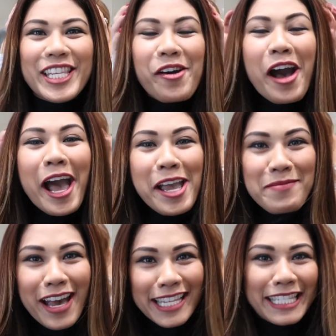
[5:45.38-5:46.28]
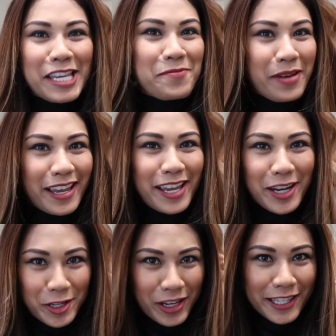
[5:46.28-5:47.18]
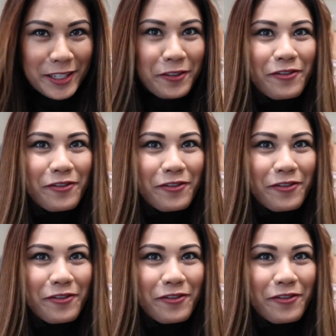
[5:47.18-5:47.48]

so I'm asking my hairdresser,